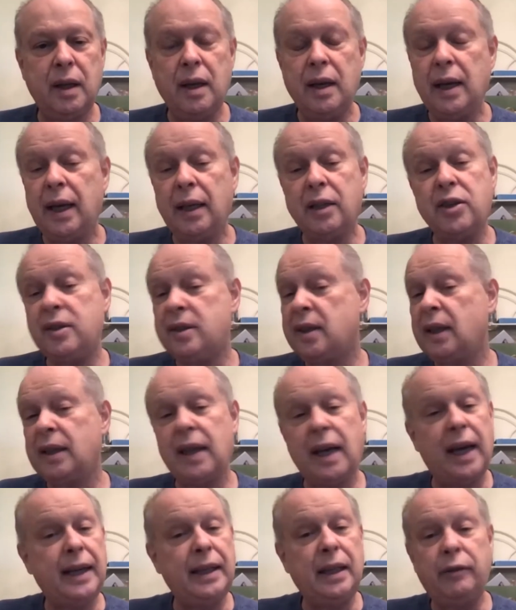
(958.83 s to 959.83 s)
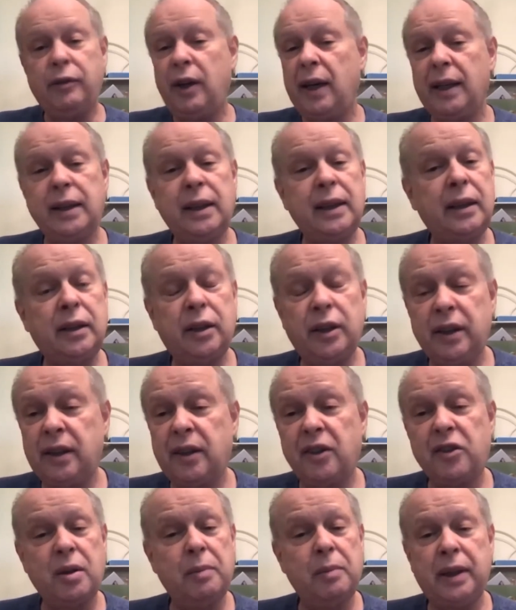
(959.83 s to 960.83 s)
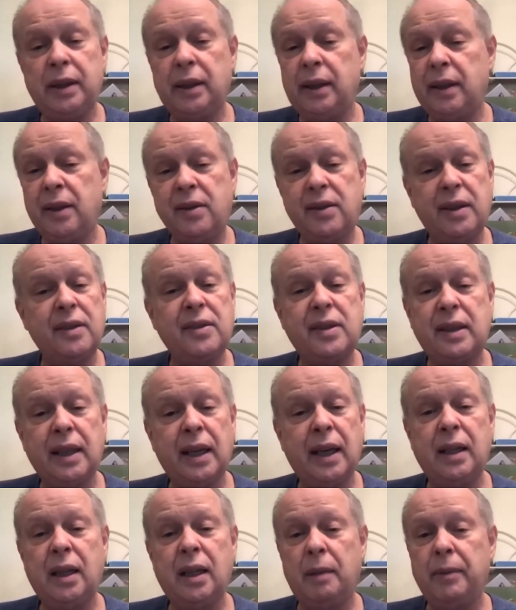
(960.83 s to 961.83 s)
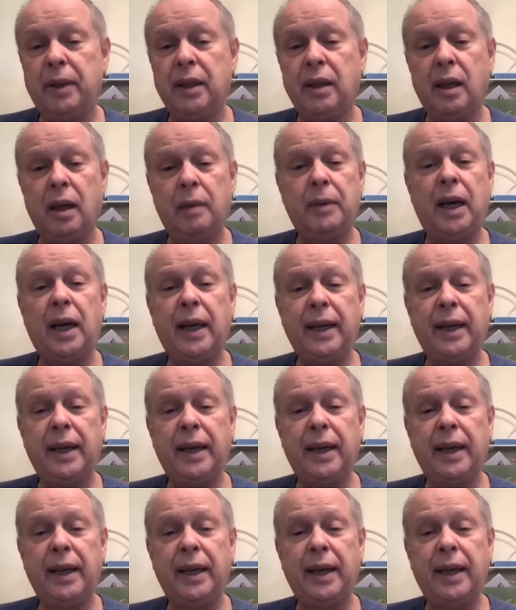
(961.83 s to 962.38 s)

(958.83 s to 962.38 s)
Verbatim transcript: And she said, "I never had any learning disabilities since then. I'm a, I'm a high